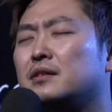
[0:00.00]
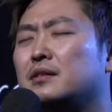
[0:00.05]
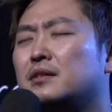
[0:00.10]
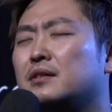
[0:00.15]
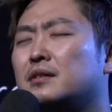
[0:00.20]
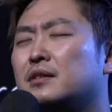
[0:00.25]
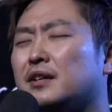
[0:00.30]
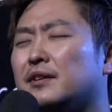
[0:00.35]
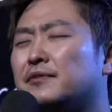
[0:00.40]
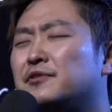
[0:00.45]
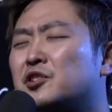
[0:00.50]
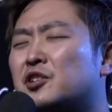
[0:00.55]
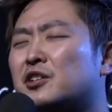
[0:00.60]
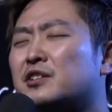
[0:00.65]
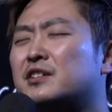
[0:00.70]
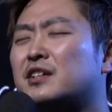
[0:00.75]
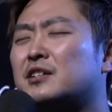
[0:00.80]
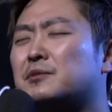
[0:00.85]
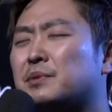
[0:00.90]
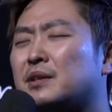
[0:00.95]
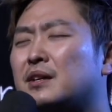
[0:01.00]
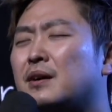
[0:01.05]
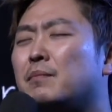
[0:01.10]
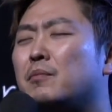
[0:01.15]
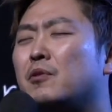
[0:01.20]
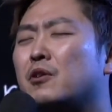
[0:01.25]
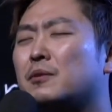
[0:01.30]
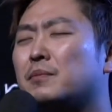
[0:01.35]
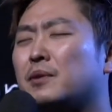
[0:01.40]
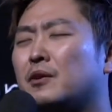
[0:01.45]
If church has become more
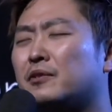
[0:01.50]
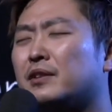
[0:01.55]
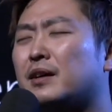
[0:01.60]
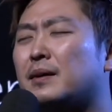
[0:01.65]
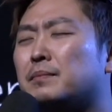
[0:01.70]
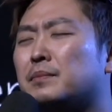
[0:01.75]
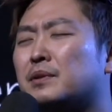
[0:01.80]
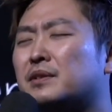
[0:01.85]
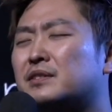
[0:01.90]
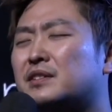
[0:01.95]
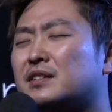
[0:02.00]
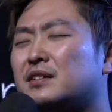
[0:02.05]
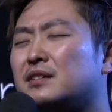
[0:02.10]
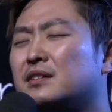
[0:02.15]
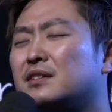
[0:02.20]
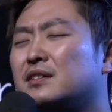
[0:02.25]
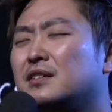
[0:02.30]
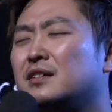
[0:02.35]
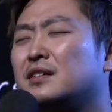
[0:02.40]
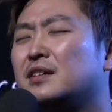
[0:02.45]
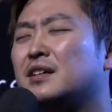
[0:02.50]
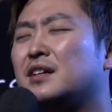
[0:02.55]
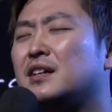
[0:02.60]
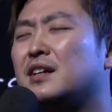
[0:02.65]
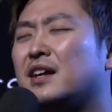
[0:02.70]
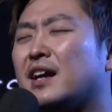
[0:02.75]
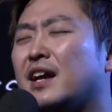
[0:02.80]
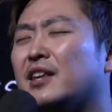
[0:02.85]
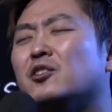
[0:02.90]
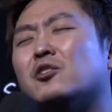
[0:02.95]
about numbers,
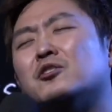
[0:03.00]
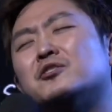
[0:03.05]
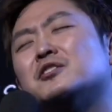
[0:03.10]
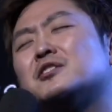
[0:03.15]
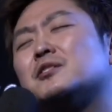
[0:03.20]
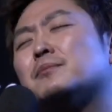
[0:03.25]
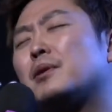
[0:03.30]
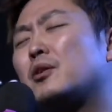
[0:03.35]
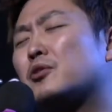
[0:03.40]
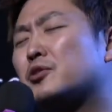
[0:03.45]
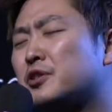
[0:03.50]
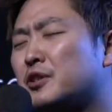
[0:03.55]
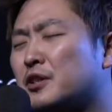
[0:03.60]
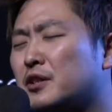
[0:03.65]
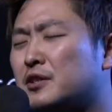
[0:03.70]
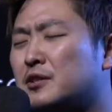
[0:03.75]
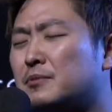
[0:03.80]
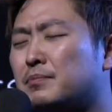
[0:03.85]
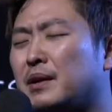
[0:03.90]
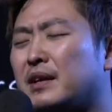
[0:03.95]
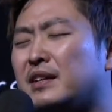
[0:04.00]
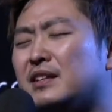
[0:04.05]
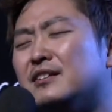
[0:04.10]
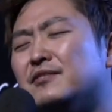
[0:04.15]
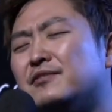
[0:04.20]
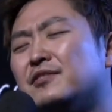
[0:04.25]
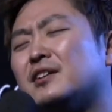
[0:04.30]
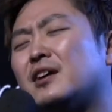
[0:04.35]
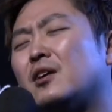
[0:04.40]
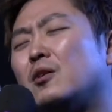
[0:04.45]
and not just about church, but even
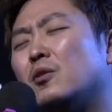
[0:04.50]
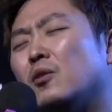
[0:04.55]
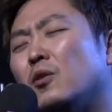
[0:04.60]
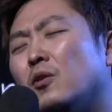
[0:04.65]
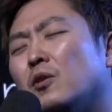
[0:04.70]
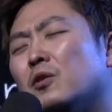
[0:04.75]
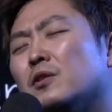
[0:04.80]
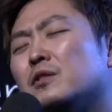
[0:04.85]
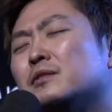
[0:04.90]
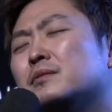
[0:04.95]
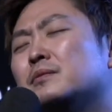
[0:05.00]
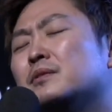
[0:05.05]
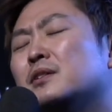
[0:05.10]
our own